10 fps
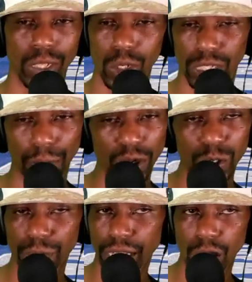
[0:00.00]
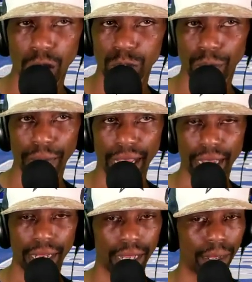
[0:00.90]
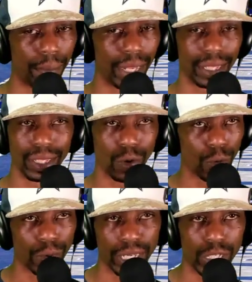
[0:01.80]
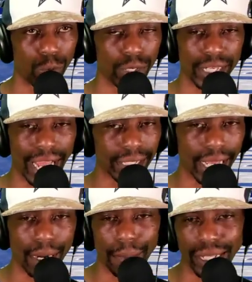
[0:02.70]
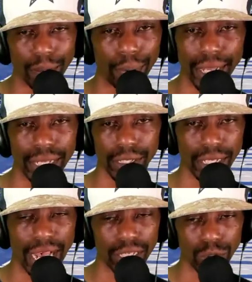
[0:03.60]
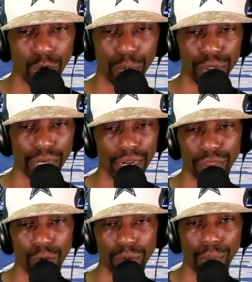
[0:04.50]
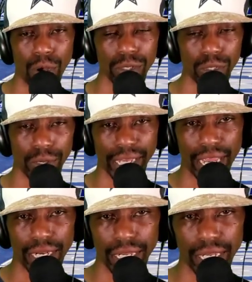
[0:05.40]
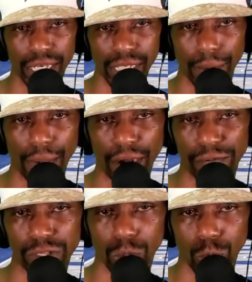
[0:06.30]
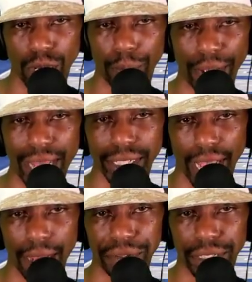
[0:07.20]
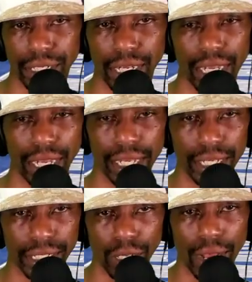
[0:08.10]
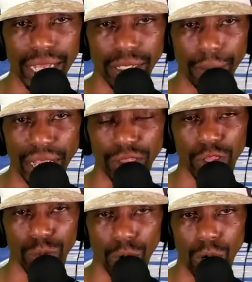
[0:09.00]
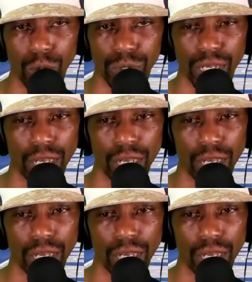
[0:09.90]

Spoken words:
Some of those play calls were bad, but there were reads where Dak's got to make the plays. The guys are open, you got to throw the ball. So it doesn't matter if it's a run pass option. He still has to make the throws.